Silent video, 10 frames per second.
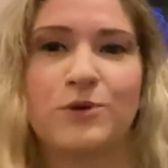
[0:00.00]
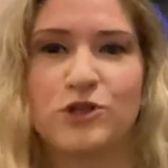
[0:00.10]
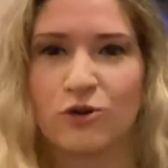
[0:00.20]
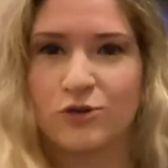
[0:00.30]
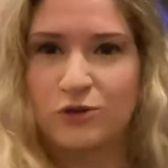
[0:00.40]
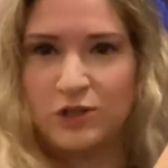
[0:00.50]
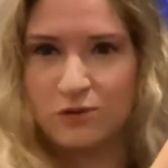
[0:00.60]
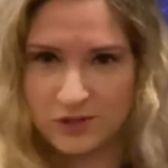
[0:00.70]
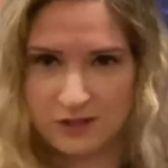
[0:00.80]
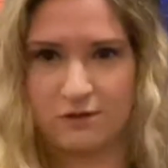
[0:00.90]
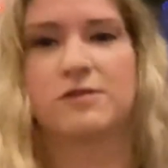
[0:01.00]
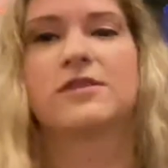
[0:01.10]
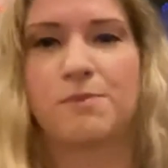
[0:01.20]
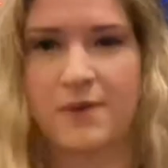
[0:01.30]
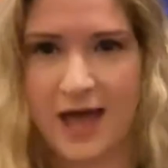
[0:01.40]
but you're also using
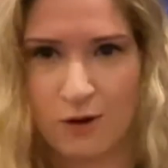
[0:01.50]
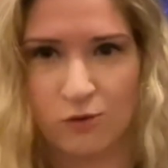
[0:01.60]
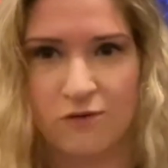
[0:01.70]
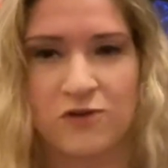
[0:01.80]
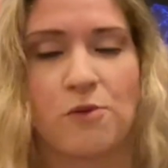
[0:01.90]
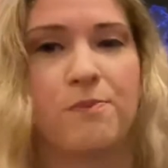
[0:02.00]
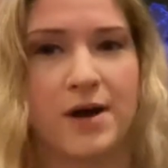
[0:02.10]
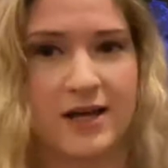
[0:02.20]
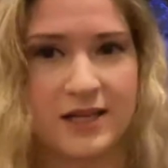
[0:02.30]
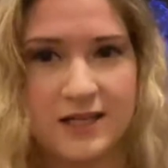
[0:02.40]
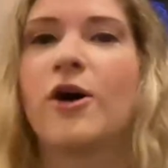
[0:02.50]
the power of your body.